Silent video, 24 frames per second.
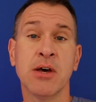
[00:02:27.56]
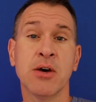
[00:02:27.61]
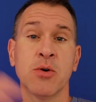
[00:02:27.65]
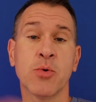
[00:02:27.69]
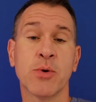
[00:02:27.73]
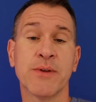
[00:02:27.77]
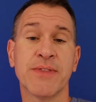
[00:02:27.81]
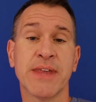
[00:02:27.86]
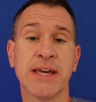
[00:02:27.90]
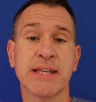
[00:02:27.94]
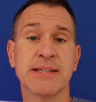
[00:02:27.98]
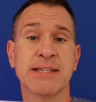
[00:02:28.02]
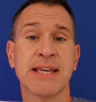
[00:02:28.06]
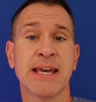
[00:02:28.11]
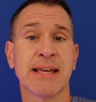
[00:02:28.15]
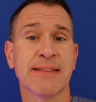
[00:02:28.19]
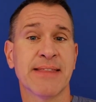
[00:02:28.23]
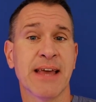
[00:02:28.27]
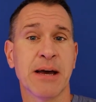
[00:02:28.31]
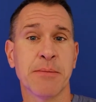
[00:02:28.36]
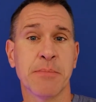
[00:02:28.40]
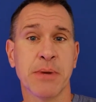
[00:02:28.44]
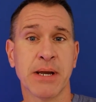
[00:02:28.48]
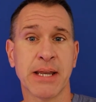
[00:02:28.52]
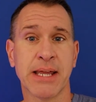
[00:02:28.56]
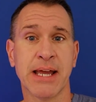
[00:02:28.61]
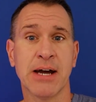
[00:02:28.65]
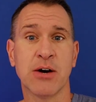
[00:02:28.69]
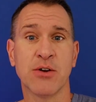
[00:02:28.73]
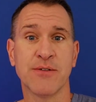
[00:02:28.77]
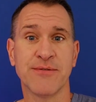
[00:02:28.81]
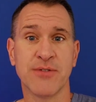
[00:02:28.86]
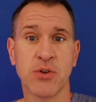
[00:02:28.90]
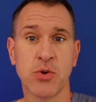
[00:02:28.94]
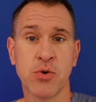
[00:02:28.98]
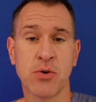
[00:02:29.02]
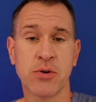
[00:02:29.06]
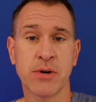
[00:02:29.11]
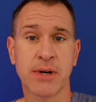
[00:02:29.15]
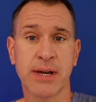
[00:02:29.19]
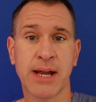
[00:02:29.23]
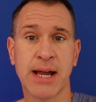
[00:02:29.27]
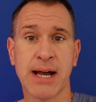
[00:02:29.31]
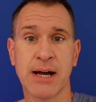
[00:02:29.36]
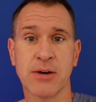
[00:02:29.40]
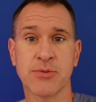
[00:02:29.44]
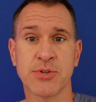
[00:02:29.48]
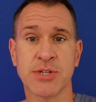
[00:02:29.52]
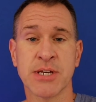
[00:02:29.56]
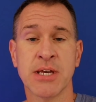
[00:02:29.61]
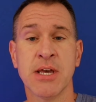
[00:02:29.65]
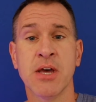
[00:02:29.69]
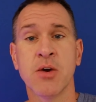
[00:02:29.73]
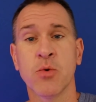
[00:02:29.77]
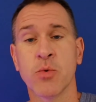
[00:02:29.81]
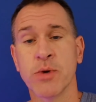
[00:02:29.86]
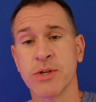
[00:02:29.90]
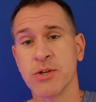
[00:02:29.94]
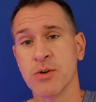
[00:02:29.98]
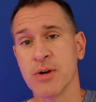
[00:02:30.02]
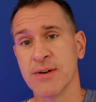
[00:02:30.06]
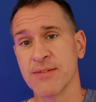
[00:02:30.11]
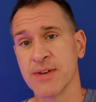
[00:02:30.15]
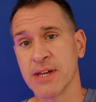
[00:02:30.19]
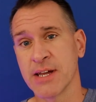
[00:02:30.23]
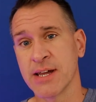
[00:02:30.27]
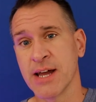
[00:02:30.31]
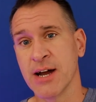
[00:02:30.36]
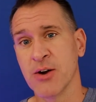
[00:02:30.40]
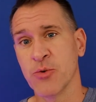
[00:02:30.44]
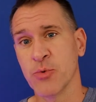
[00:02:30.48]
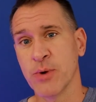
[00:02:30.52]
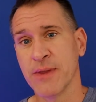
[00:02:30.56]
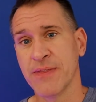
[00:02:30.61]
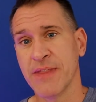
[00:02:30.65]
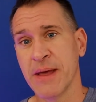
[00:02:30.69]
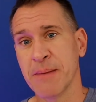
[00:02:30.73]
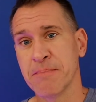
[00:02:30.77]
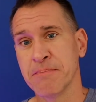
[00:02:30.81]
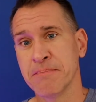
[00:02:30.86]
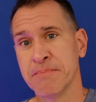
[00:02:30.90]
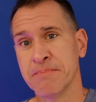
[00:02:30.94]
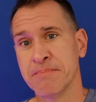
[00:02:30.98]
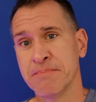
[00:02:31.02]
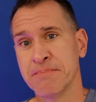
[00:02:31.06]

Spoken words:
would then take that money out of your account when you have an account with them.